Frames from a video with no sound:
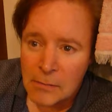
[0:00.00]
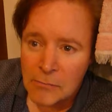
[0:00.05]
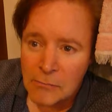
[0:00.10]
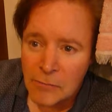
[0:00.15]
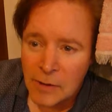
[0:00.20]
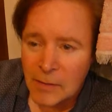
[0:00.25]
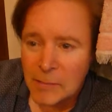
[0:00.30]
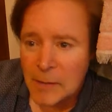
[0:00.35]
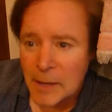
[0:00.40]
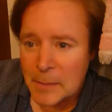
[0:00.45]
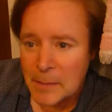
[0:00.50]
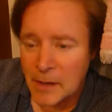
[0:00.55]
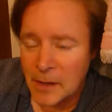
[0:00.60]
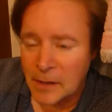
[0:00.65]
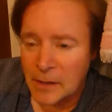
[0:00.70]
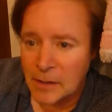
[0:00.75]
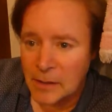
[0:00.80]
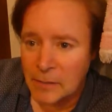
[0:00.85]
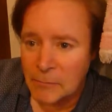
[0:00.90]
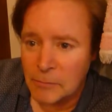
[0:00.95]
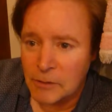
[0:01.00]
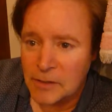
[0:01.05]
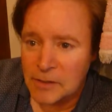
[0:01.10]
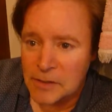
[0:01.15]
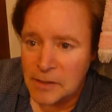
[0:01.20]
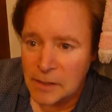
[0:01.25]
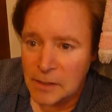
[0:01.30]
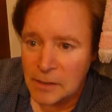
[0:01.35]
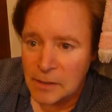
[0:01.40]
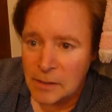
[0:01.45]
Well, maybe I could. We'll
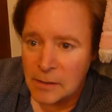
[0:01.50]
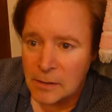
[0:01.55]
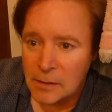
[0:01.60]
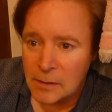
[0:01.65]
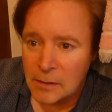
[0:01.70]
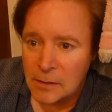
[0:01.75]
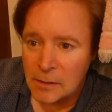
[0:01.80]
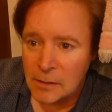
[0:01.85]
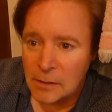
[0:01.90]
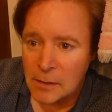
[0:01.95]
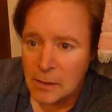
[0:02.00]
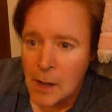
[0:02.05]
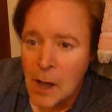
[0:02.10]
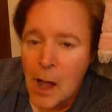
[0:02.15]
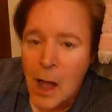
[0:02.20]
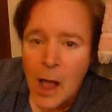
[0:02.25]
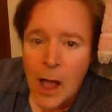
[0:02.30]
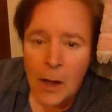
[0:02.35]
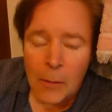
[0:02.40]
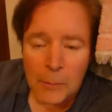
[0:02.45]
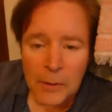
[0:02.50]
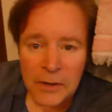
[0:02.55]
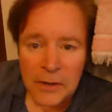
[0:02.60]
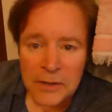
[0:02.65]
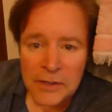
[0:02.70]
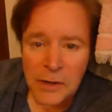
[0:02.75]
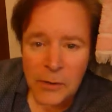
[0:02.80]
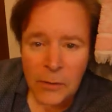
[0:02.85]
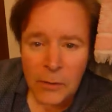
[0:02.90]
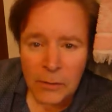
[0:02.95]
see. I'll probably use
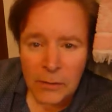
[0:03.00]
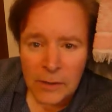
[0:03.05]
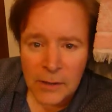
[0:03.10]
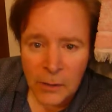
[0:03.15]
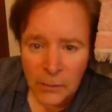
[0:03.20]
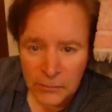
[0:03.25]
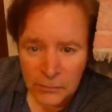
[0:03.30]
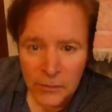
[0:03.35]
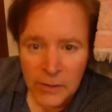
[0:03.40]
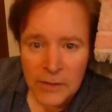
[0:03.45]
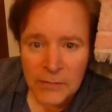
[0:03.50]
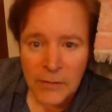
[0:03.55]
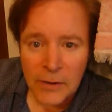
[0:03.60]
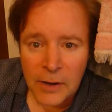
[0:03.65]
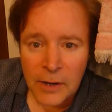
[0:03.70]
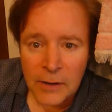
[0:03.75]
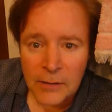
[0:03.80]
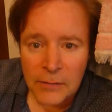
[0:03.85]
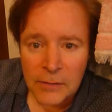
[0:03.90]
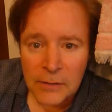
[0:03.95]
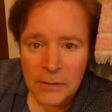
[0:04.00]
a Colt 45.